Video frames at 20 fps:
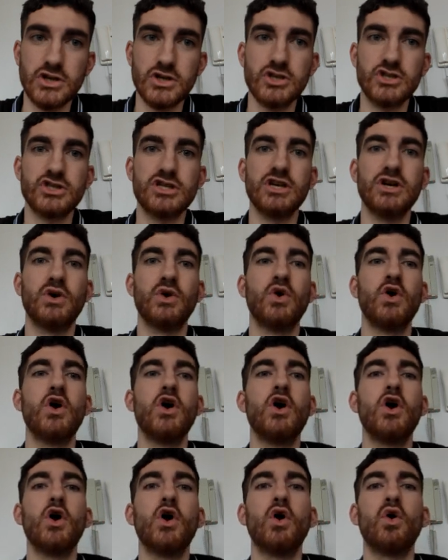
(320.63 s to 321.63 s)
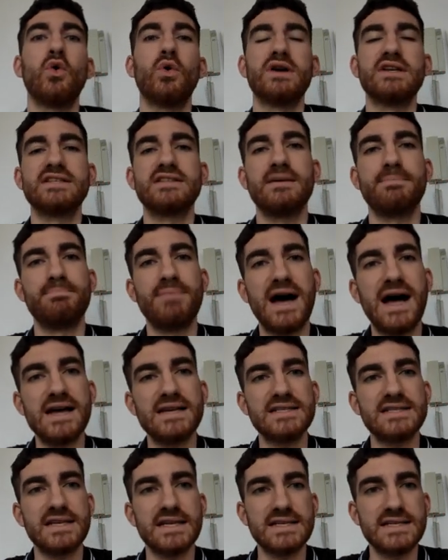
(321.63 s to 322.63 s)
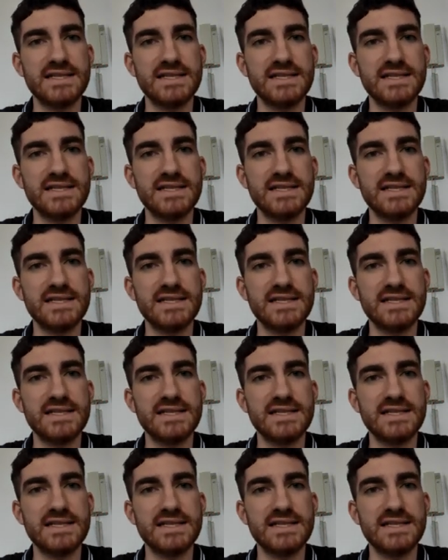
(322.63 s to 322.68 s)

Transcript: So, what is the past